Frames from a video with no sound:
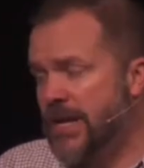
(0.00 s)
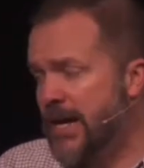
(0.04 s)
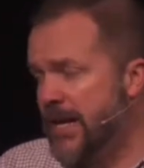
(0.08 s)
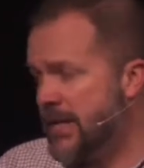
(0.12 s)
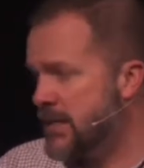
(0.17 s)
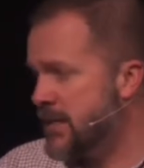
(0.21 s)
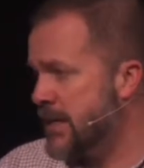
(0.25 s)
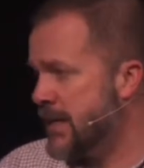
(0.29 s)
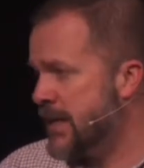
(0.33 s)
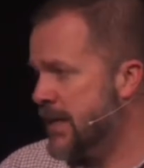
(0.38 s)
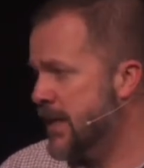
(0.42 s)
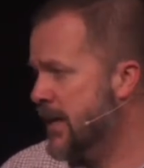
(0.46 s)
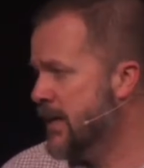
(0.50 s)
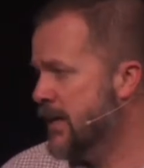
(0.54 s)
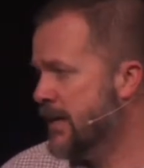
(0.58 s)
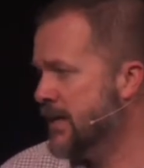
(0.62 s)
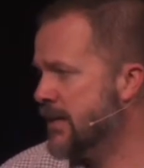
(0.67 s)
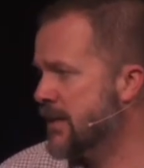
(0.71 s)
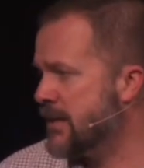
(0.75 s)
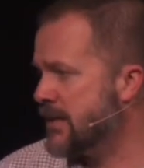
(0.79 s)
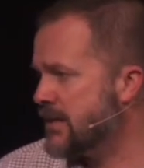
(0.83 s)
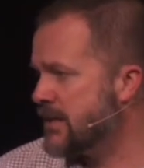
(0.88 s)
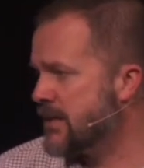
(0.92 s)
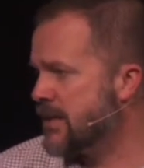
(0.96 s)
It
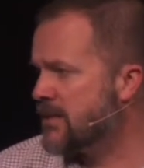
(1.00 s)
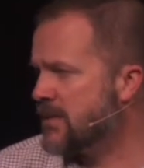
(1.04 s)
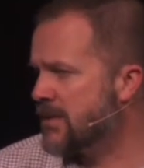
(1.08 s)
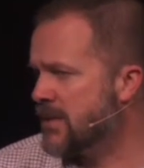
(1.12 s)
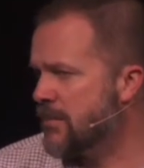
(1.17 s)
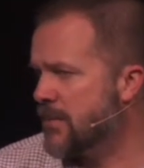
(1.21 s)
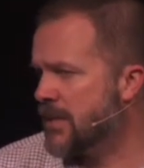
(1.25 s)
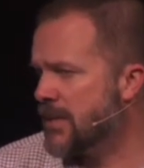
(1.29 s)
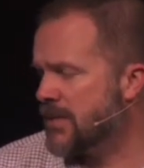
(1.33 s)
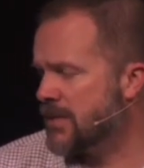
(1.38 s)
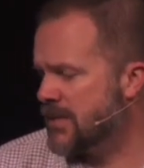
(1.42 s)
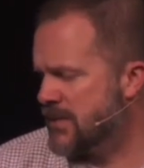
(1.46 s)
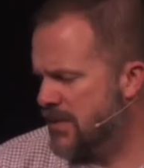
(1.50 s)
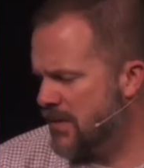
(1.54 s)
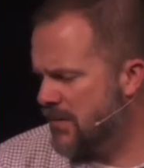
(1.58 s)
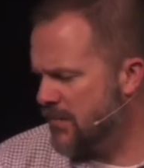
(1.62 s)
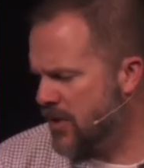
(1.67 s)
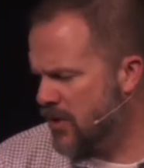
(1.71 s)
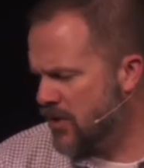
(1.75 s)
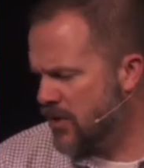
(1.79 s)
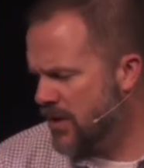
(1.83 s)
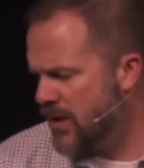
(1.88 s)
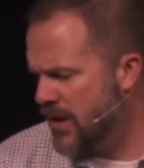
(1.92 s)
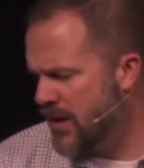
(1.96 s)
has some of the
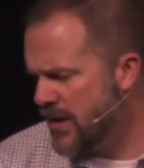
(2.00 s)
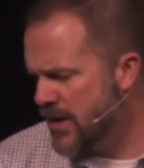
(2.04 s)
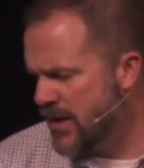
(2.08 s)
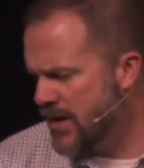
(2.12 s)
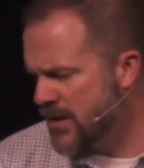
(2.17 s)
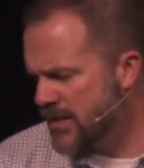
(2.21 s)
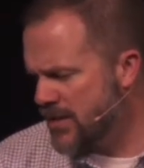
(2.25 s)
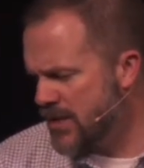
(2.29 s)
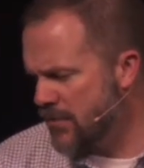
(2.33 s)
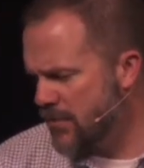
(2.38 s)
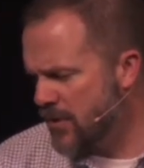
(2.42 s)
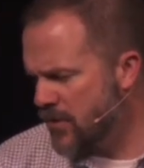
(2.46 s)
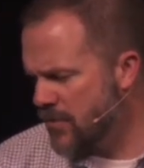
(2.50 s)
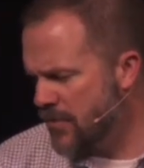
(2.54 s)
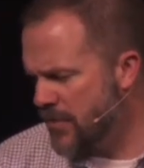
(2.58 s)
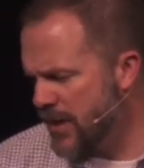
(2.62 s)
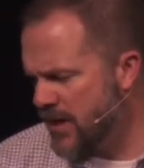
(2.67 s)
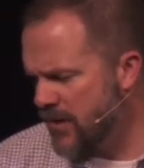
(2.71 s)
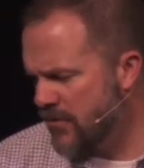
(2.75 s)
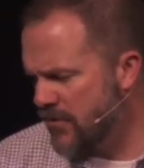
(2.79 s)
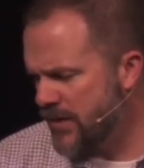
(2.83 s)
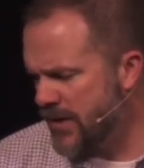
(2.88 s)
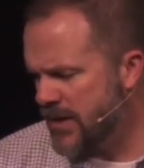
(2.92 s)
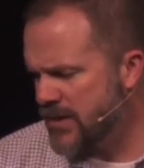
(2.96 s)
similar
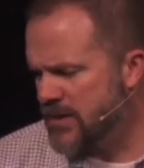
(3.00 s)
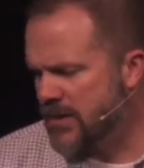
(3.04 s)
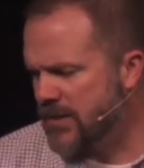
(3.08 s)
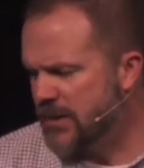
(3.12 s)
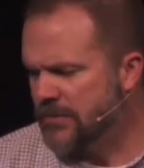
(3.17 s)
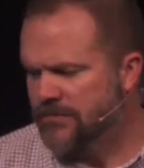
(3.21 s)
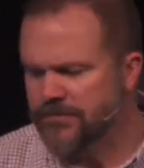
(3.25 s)
benefits.